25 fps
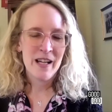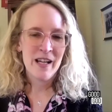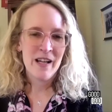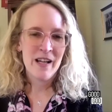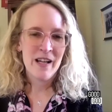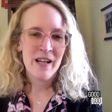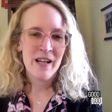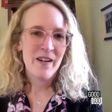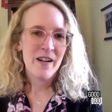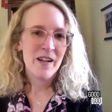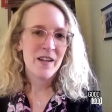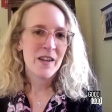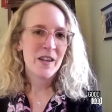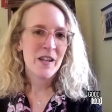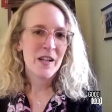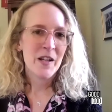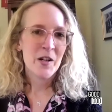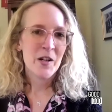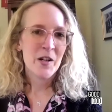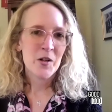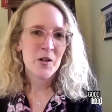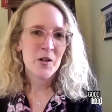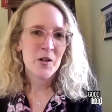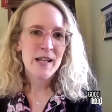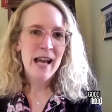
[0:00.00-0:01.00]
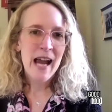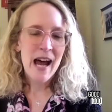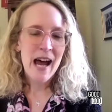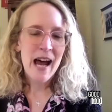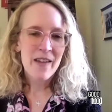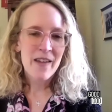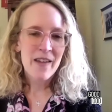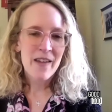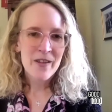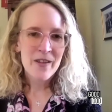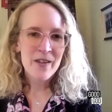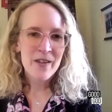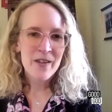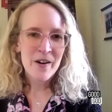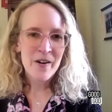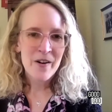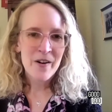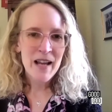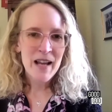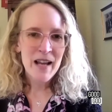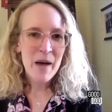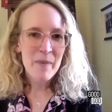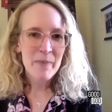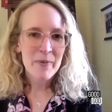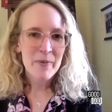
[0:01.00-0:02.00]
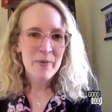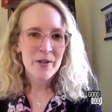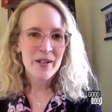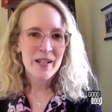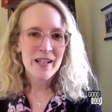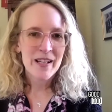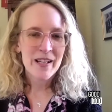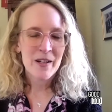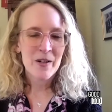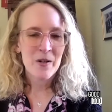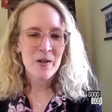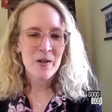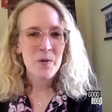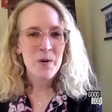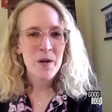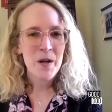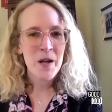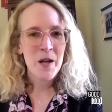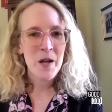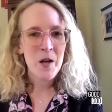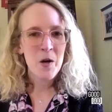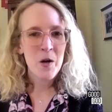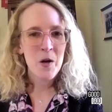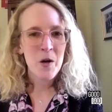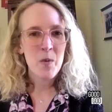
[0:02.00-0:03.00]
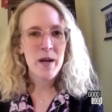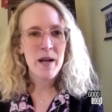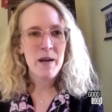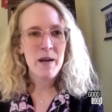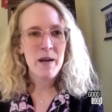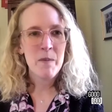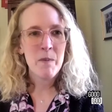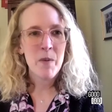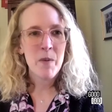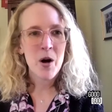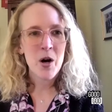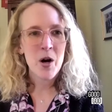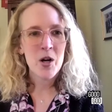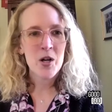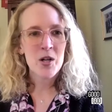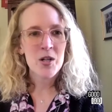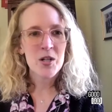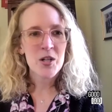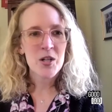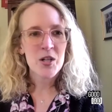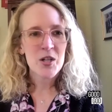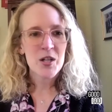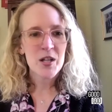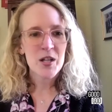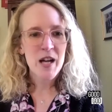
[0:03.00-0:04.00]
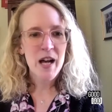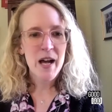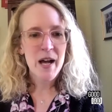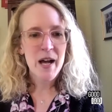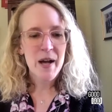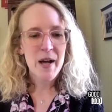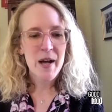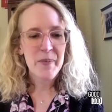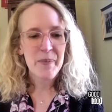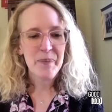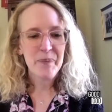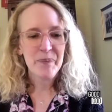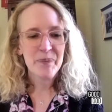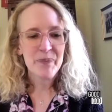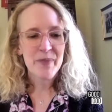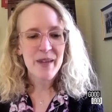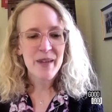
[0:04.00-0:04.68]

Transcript: faith leaders gather there on Capitol Hill. We marched, after